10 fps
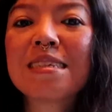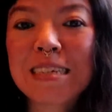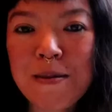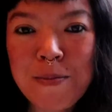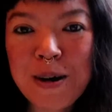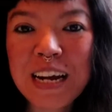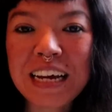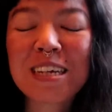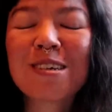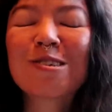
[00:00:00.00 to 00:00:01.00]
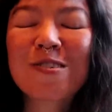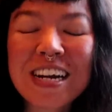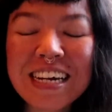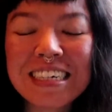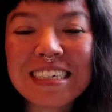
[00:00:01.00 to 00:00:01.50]
it's summer, like in
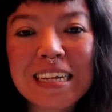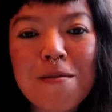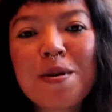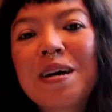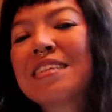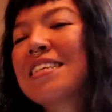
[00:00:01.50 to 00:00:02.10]
Australia, it's summer,